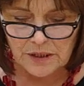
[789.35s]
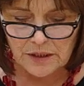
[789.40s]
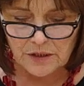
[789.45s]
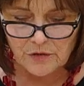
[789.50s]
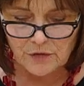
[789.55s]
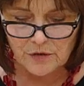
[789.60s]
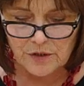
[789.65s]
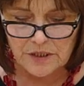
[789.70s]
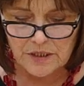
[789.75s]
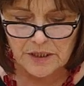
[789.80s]

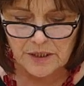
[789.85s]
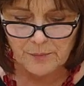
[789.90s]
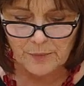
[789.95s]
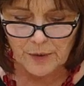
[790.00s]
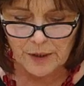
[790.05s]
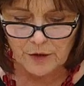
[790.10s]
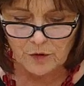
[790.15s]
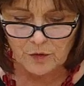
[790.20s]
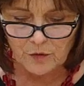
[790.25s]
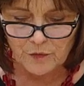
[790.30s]
increasing
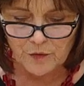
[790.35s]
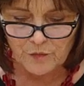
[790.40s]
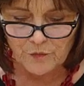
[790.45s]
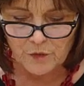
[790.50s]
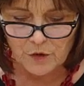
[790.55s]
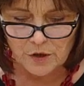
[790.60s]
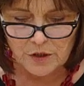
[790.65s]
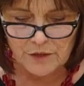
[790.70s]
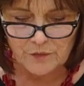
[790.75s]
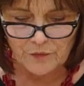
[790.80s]
by over
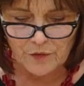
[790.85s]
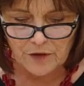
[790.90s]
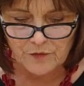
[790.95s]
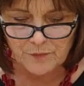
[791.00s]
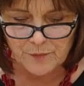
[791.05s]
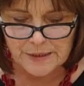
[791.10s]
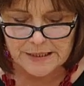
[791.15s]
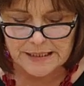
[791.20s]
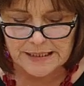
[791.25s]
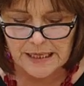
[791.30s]

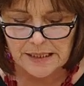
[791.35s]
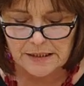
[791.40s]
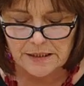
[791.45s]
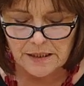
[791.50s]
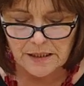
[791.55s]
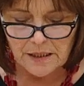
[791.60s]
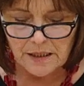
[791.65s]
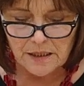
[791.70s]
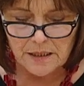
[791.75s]
45%